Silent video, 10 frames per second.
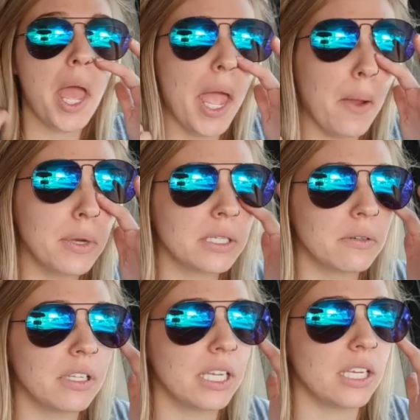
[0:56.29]
it wasn't
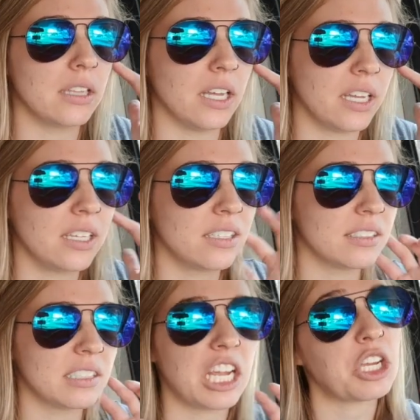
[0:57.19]
really like
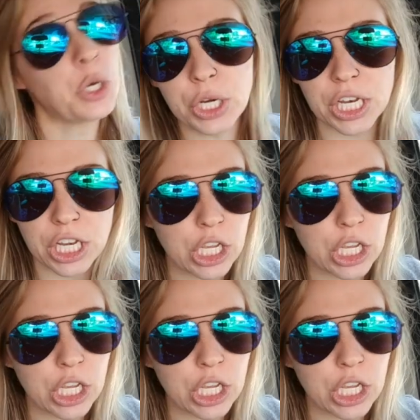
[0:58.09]
I couldn't